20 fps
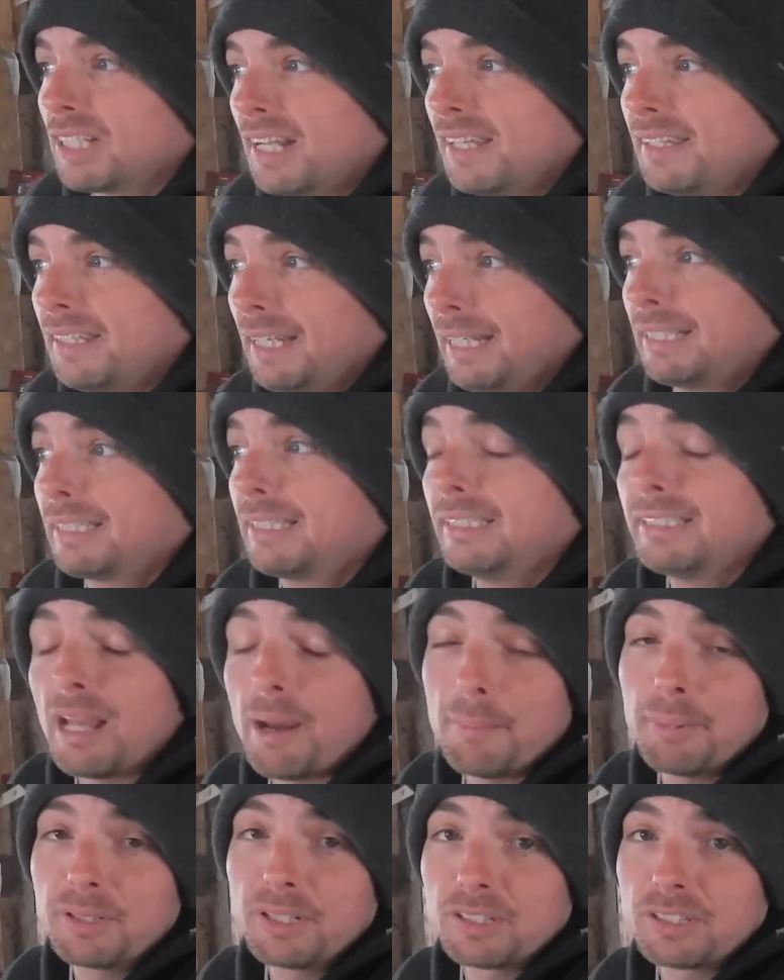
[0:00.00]
I think the
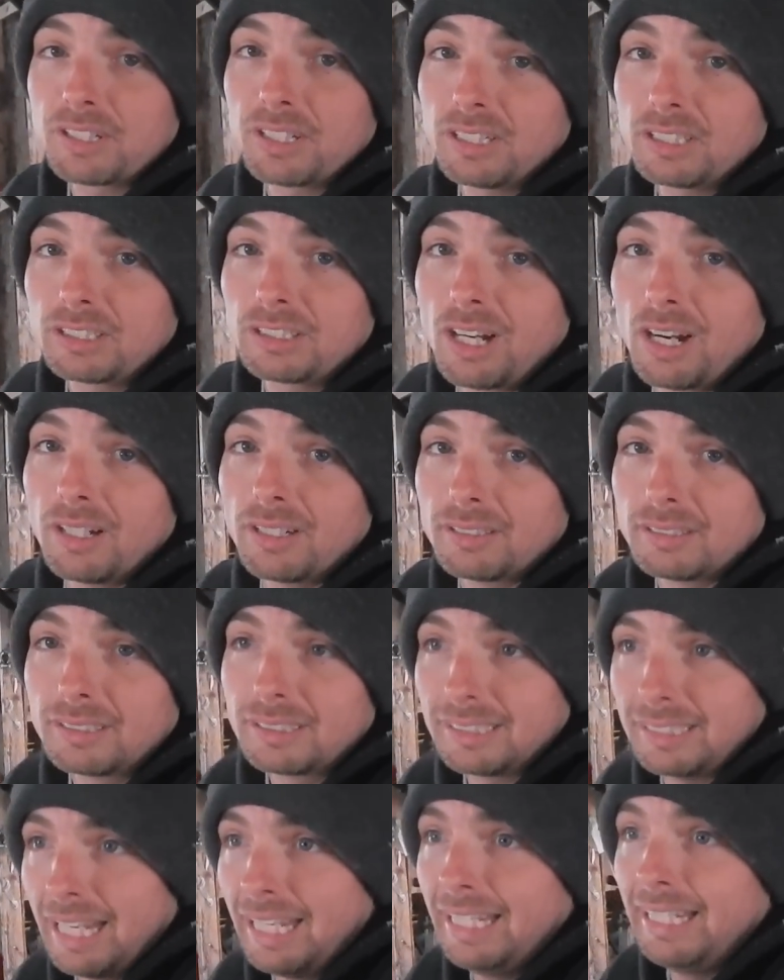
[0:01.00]
temperatures are going to start
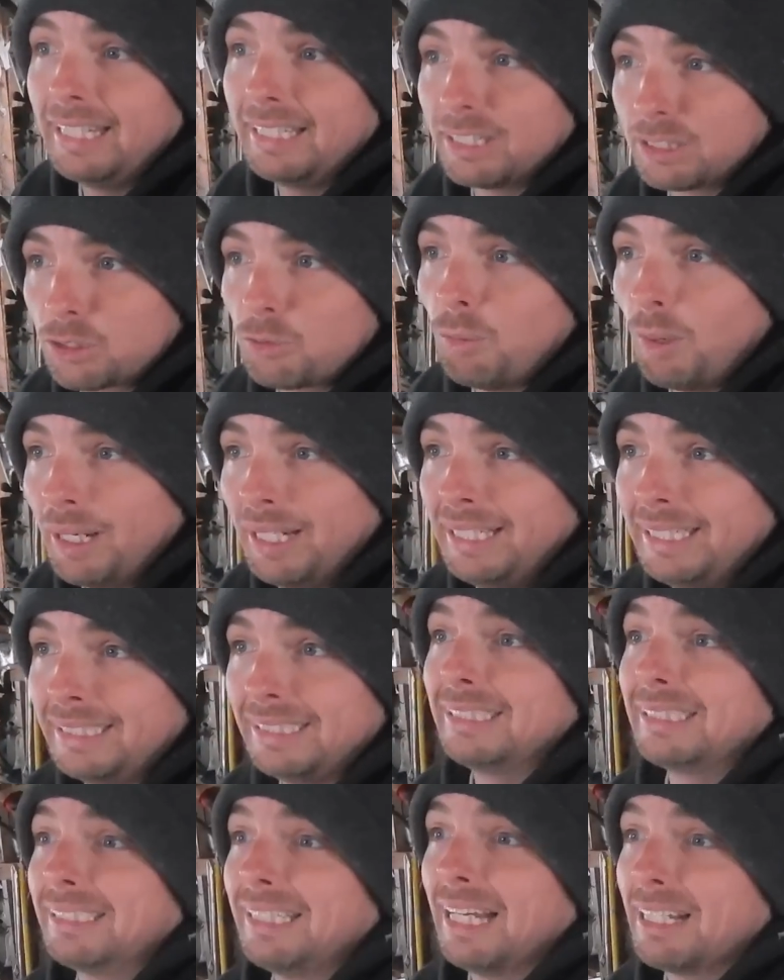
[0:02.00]
staying in the 20s
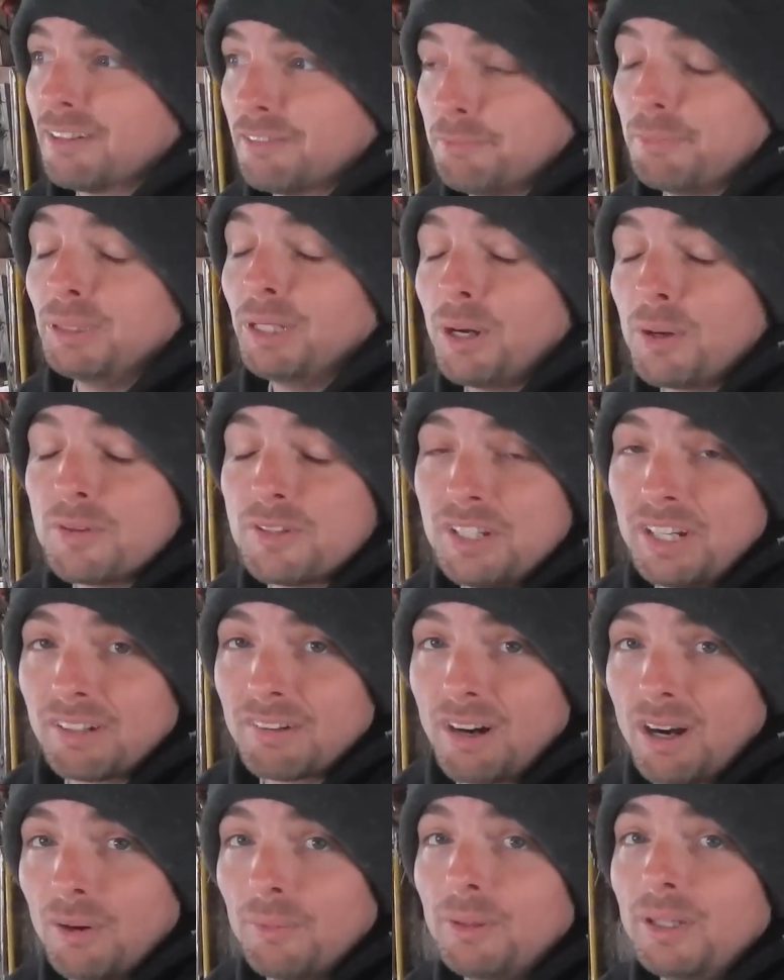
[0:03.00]
instead of below
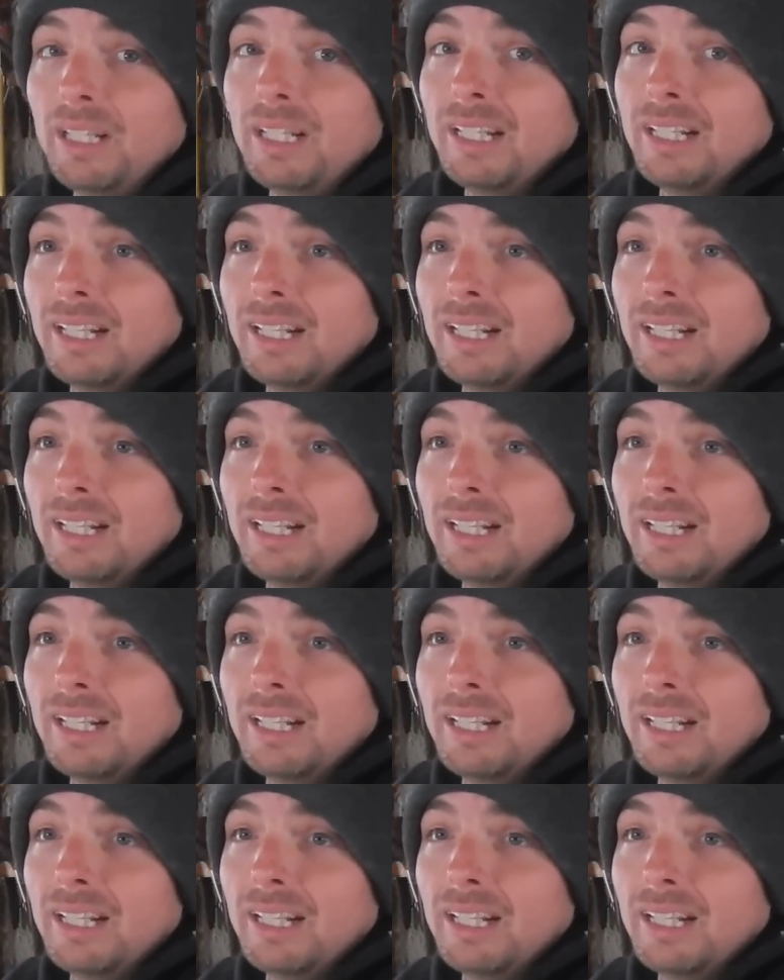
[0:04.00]
zero